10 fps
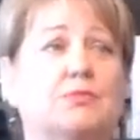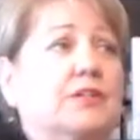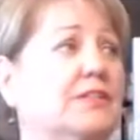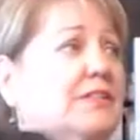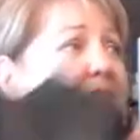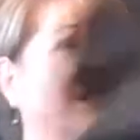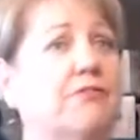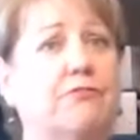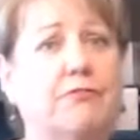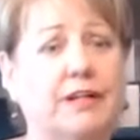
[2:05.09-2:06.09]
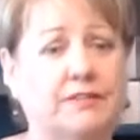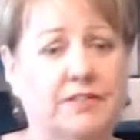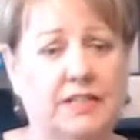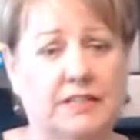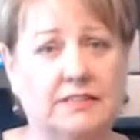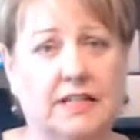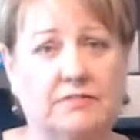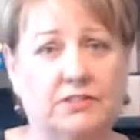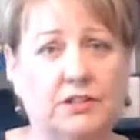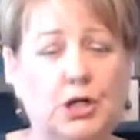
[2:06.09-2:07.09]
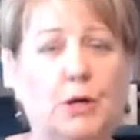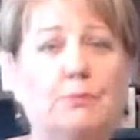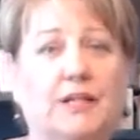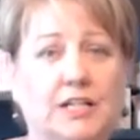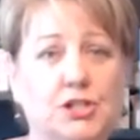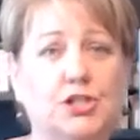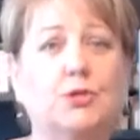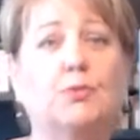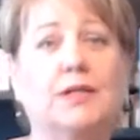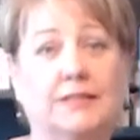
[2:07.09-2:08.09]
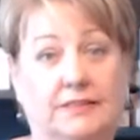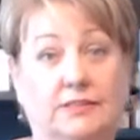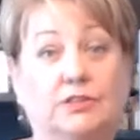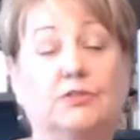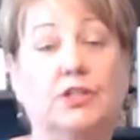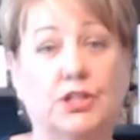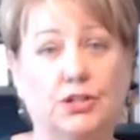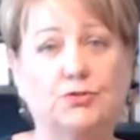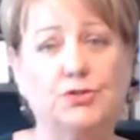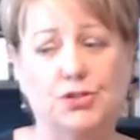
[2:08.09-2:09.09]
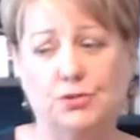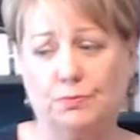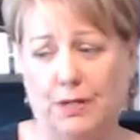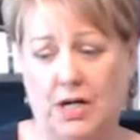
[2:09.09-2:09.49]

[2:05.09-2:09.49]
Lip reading: We're just going to get rid of the dust cover because you want to use your